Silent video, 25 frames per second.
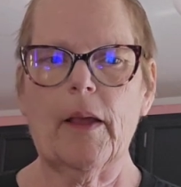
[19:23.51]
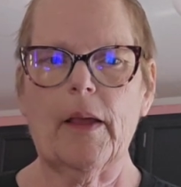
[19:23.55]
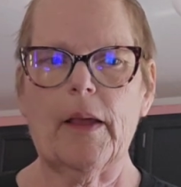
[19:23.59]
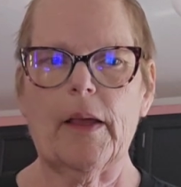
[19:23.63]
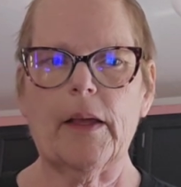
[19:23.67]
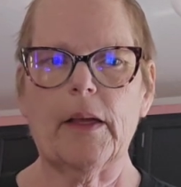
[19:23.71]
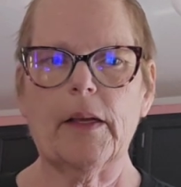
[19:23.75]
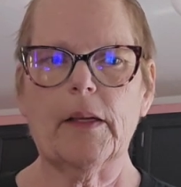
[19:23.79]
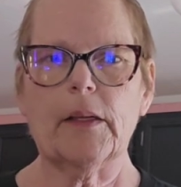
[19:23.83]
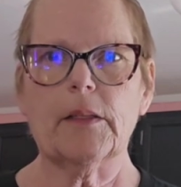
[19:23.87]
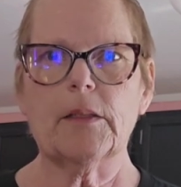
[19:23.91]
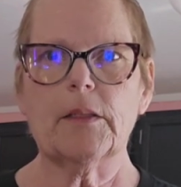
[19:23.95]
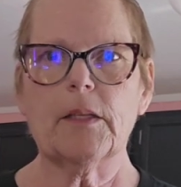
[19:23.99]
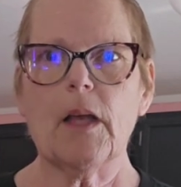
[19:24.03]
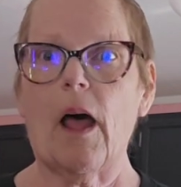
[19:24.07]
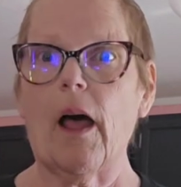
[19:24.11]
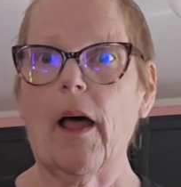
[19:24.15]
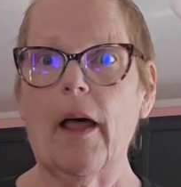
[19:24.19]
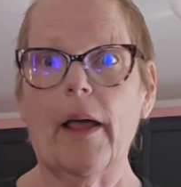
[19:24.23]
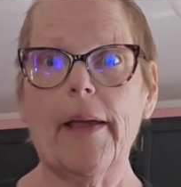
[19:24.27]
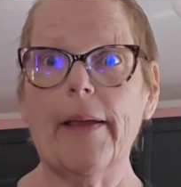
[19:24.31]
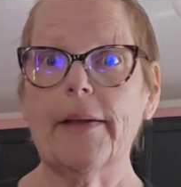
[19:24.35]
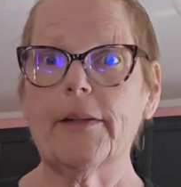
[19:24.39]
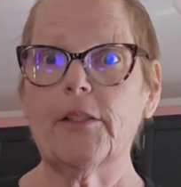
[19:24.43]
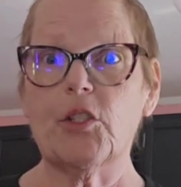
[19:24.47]
and
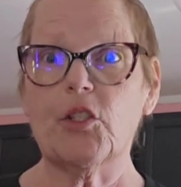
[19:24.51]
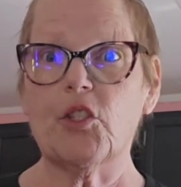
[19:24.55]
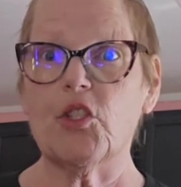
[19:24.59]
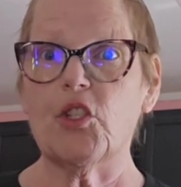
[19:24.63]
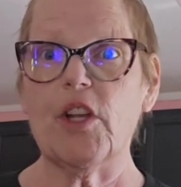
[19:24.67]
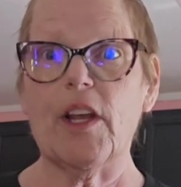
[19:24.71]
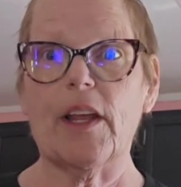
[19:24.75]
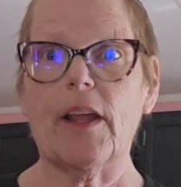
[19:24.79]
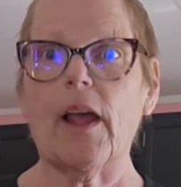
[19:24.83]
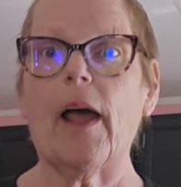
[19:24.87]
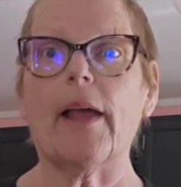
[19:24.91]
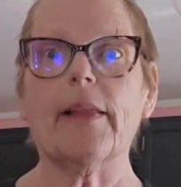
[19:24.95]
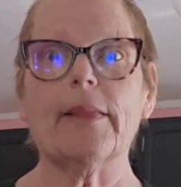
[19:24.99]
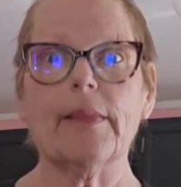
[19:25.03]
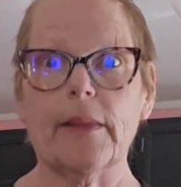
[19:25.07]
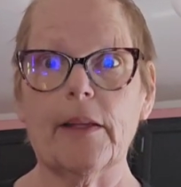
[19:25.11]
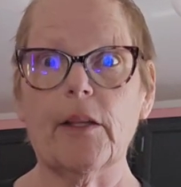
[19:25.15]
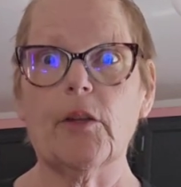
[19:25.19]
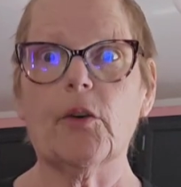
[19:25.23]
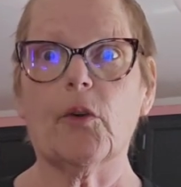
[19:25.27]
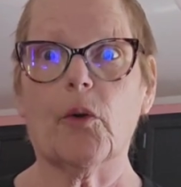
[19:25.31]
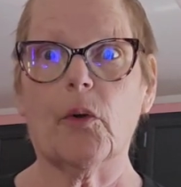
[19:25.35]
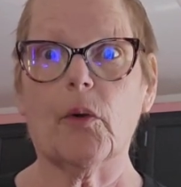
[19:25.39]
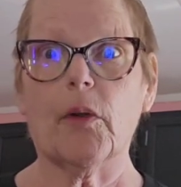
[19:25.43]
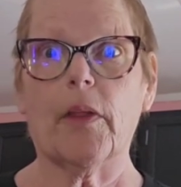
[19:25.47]
I
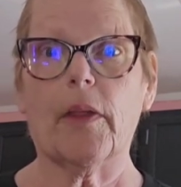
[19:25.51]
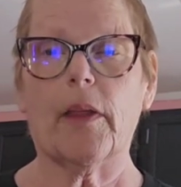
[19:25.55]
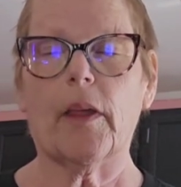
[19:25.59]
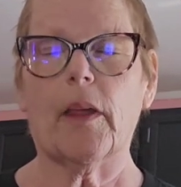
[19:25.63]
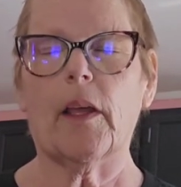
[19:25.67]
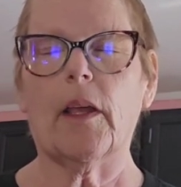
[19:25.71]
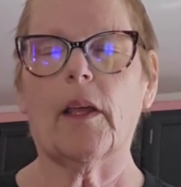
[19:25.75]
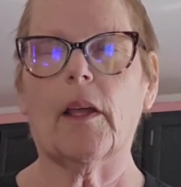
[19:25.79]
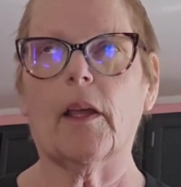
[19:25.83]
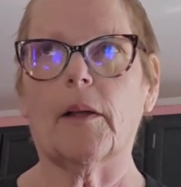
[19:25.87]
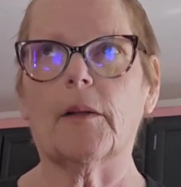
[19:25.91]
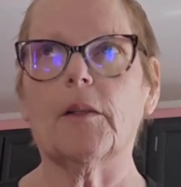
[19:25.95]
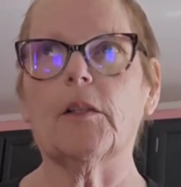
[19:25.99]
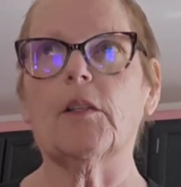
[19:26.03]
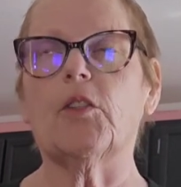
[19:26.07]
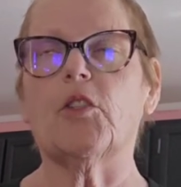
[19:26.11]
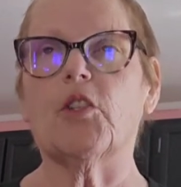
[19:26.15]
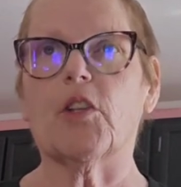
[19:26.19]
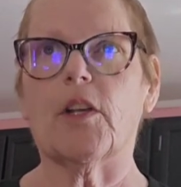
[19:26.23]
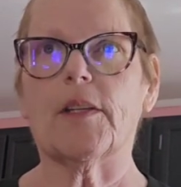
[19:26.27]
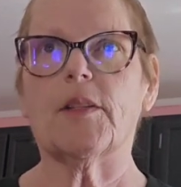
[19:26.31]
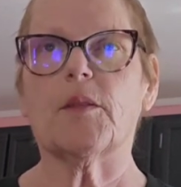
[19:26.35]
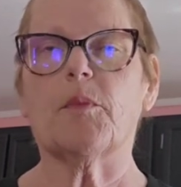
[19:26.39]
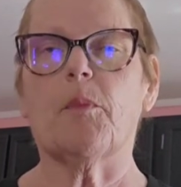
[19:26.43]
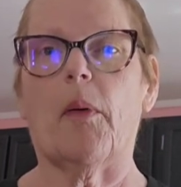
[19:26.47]
literally
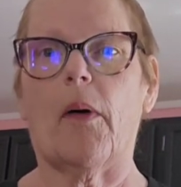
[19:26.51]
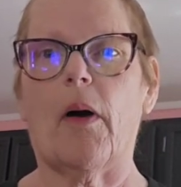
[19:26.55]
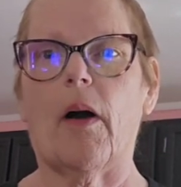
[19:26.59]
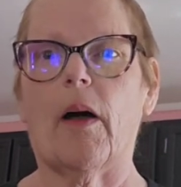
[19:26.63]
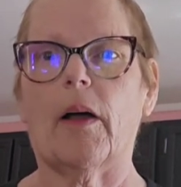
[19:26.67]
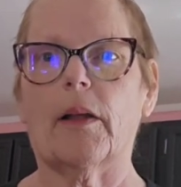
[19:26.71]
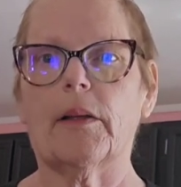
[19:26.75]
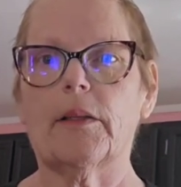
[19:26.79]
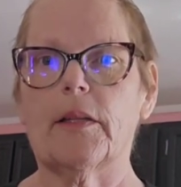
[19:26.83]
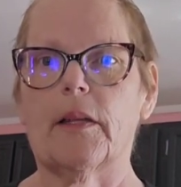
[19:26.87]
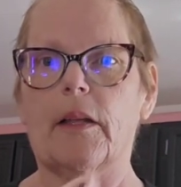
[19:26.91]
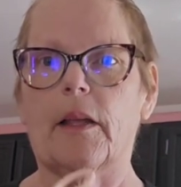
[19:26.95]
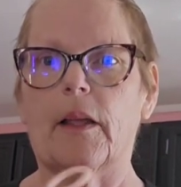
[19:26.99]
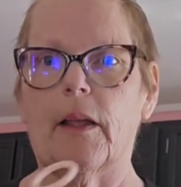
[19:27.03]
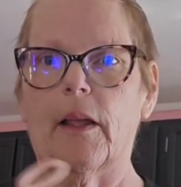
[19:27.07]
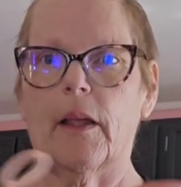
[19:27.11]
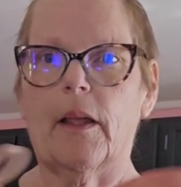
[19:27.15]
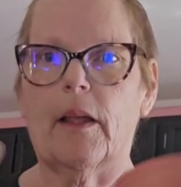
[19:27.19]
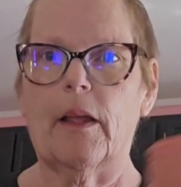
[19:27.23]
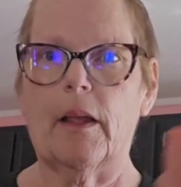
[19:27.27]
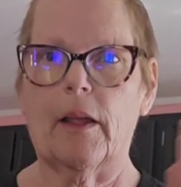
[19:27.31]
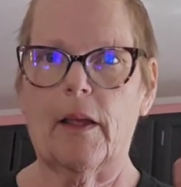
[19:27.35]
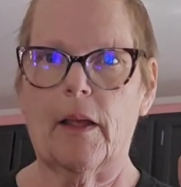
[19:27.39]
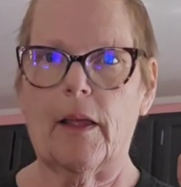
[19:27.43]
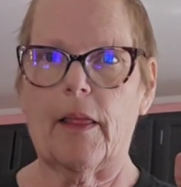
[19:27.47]
just bought
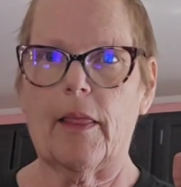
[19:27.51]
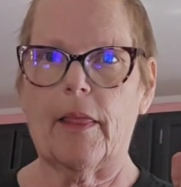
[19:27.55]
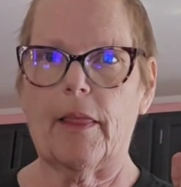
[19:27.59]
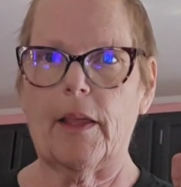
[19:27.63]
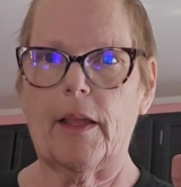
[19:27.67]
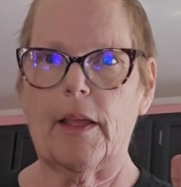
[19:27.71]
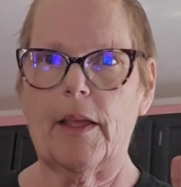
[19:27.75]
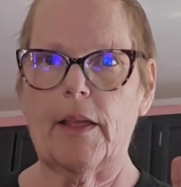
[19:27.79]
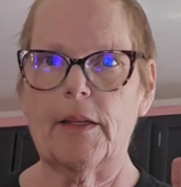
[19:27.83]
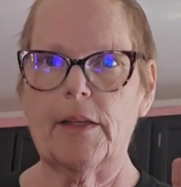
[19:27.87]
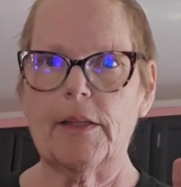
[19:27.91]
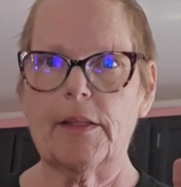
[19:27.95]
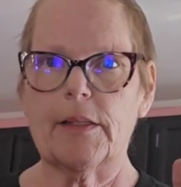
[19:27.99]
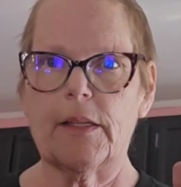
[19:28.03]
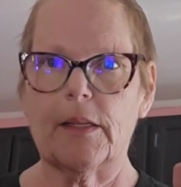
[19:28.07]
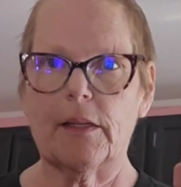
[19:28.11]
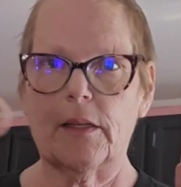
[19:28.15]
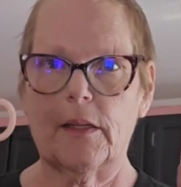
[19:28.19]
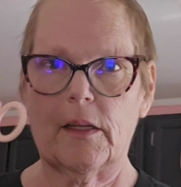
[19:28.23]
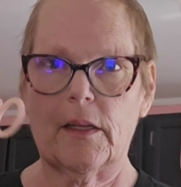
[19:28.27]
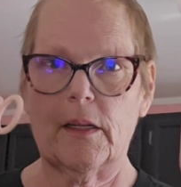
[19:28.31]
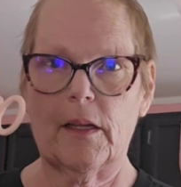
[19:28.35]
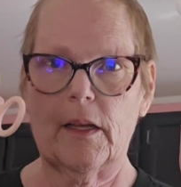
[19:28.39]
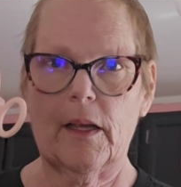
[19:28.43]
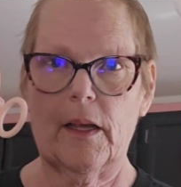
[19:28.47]
these
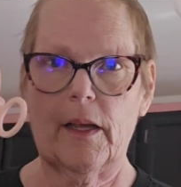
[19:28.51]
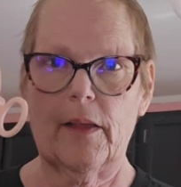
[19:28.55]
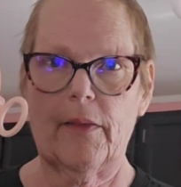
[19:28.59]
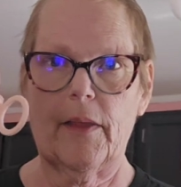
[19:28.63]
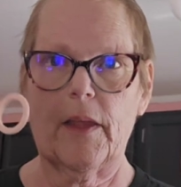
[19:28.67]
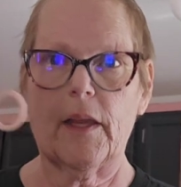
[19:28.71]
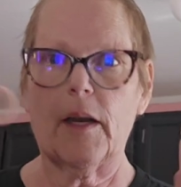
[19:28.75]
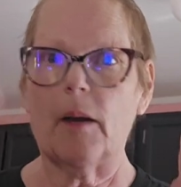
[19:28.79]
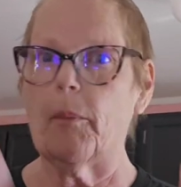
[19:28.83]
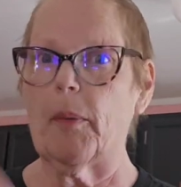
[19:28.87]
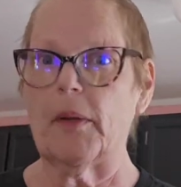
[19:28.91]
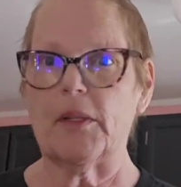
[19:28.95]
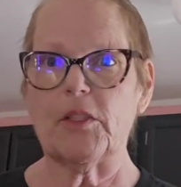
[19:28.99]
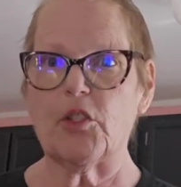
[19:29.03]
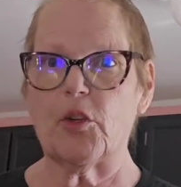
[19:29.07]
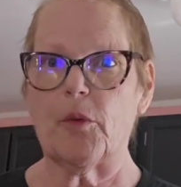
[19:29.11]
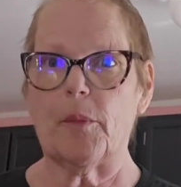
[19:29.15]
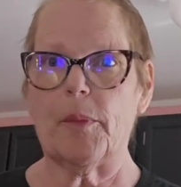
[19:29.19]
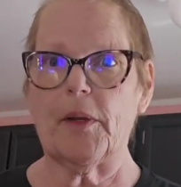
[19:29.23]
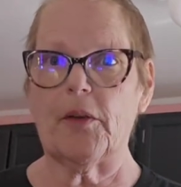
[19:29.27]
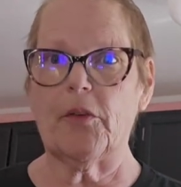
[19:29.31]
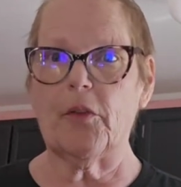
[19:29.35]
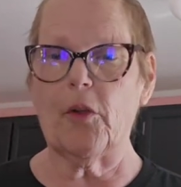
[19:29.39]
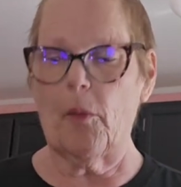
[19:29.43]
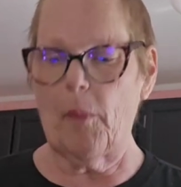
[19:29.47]
and then a bunch of
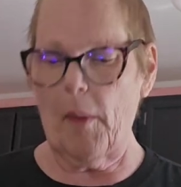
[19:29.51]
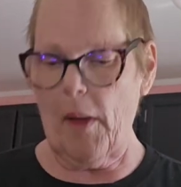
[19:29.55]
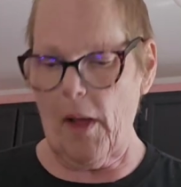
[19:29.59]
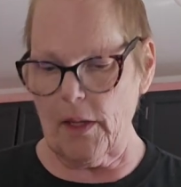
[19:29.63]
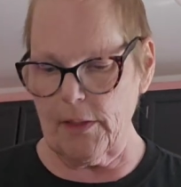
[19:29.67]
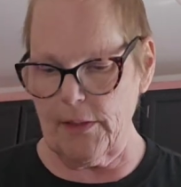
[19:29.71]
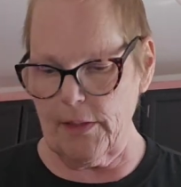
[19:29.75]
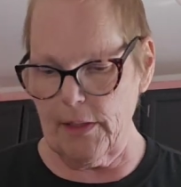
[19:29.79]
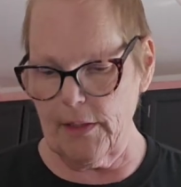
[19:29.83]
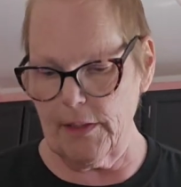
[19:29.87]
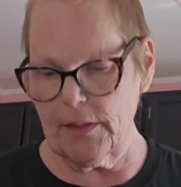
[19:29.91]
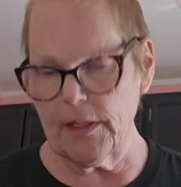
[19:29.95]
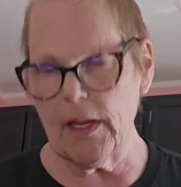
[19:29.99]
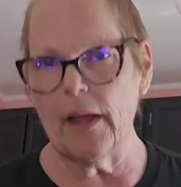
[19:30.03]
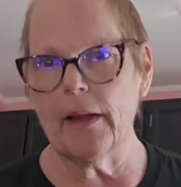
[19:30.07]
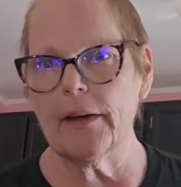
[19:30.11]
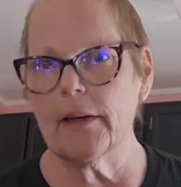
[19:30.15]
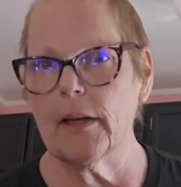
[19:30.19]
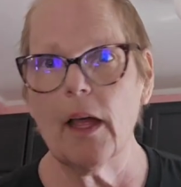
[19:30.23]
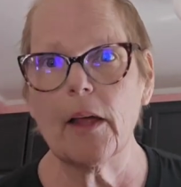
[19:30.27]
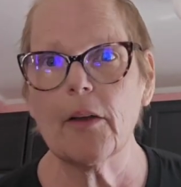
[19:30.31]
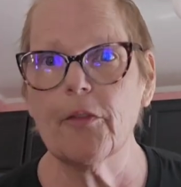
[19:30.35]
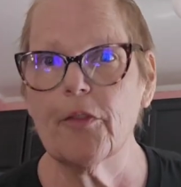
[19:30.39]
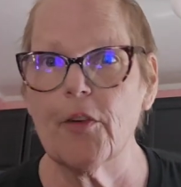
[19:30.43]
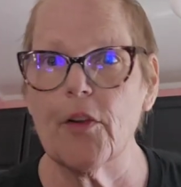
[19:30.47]
bento boxes,
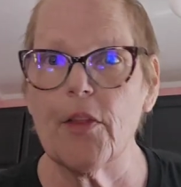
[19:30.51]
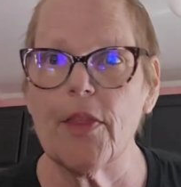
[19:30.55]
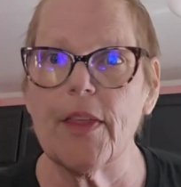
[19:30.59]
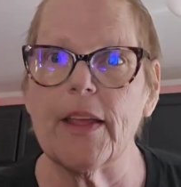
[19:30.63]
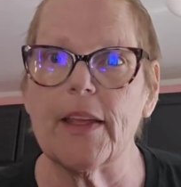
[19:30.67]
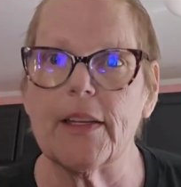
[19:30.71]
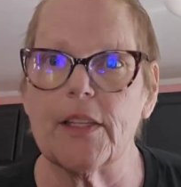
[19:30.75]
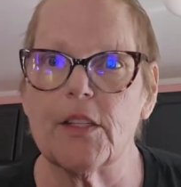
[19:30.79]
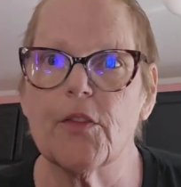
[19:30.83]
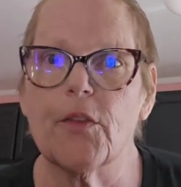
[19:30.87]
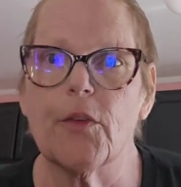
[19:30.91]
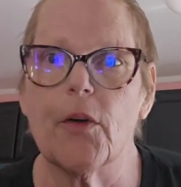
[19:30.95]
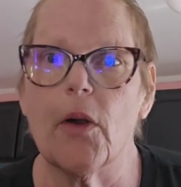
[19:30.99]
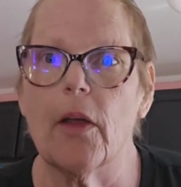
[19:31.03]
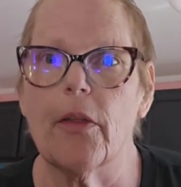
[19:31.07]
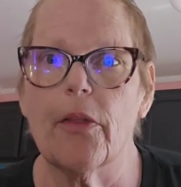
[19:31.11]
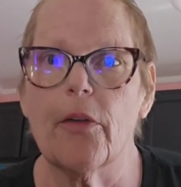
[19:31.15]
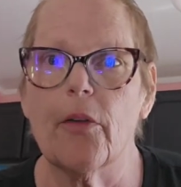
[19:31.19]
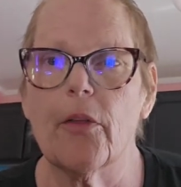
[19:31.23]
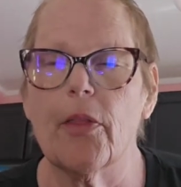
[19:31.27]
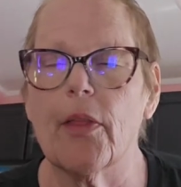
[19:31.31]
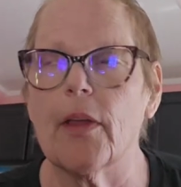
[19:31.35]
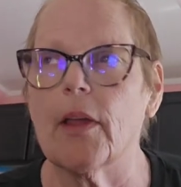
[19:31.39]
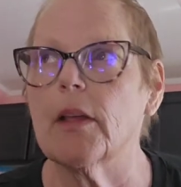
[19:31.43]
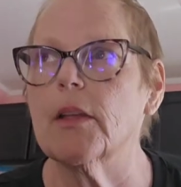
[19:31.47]
not for this, for
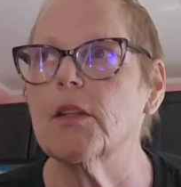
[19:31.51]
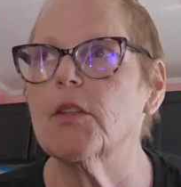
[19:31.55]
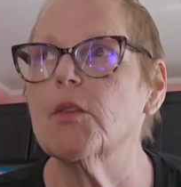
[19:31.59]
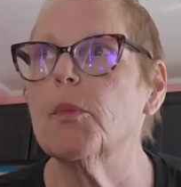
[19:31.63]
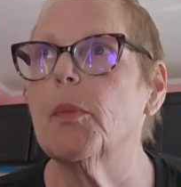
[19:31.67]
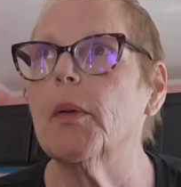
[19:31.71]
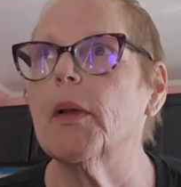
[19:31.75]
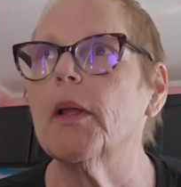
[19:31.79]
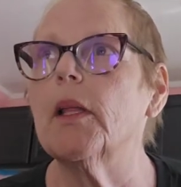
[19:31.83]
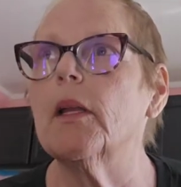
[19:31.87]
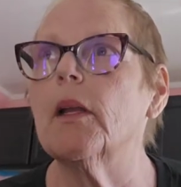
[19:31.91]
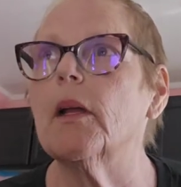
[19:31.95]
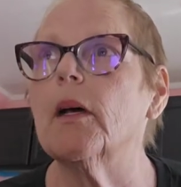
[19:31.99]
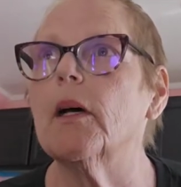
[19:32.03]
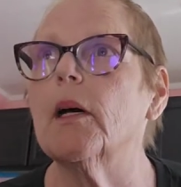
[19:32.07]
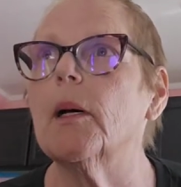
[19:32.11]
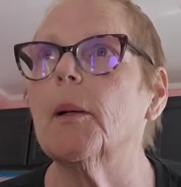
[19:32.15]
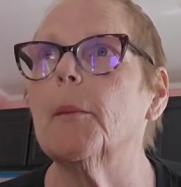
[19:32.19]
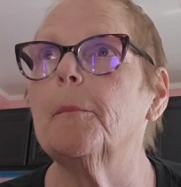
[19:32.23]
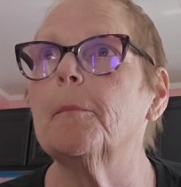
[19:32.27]
other things, but